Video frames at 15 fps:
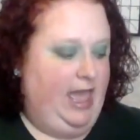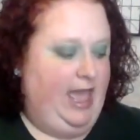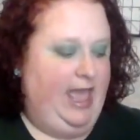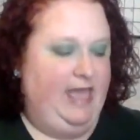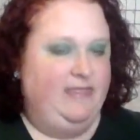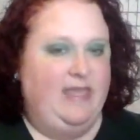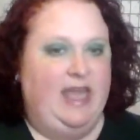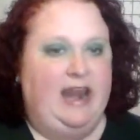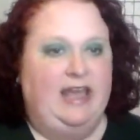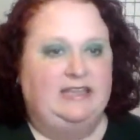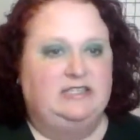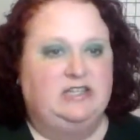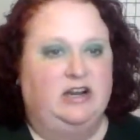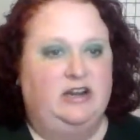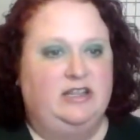And then I
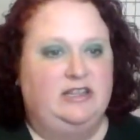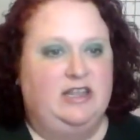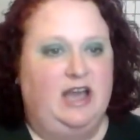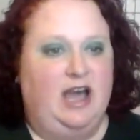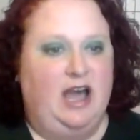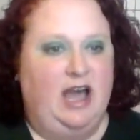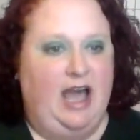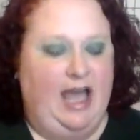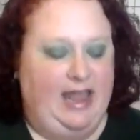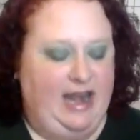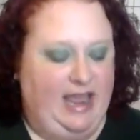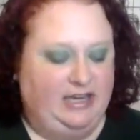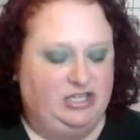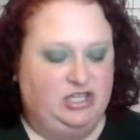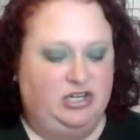started and
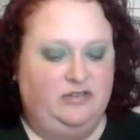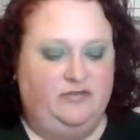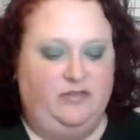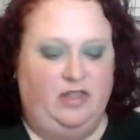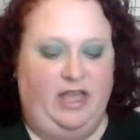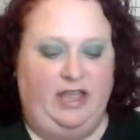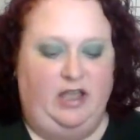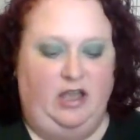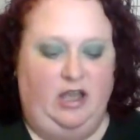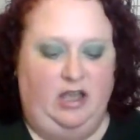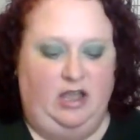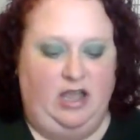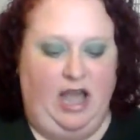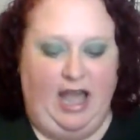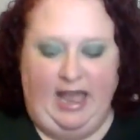I should have
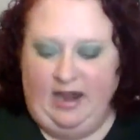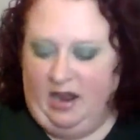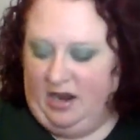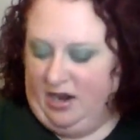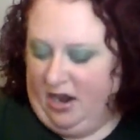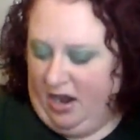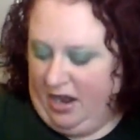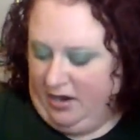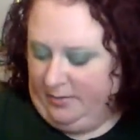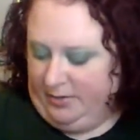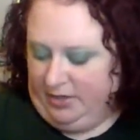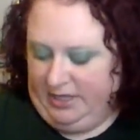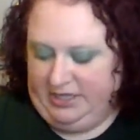got on Audible.